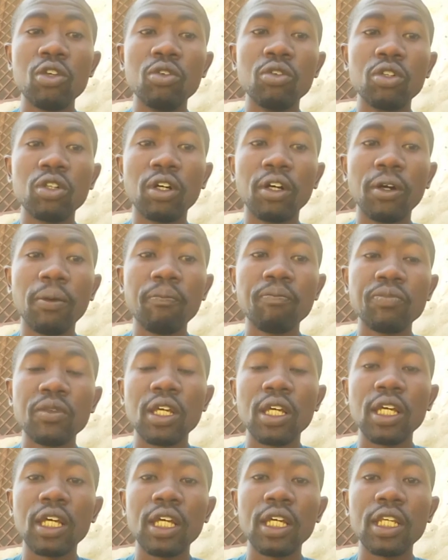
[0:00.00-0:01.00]
You know,
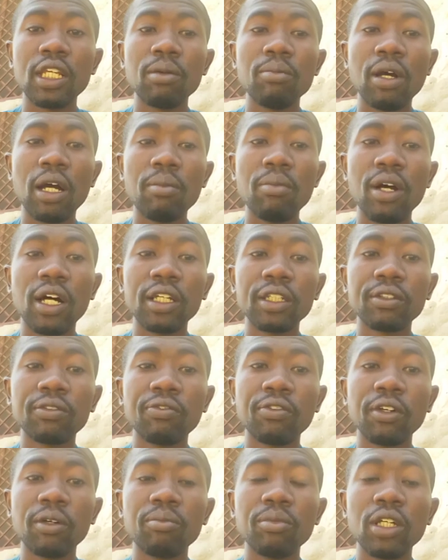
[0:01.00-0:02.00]
uh, the
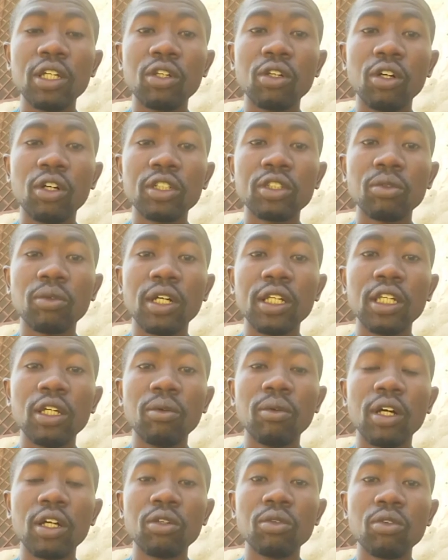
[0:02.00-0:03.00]
Babas from the north were
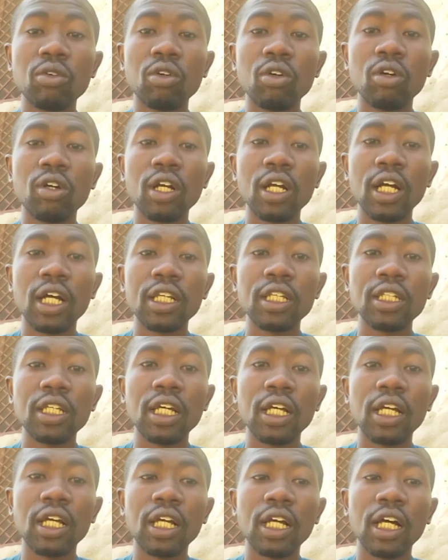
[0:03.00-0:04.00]
the one who conquered
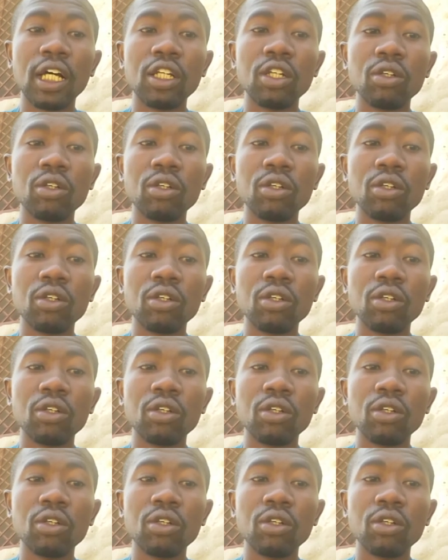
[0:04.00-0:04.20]
uh,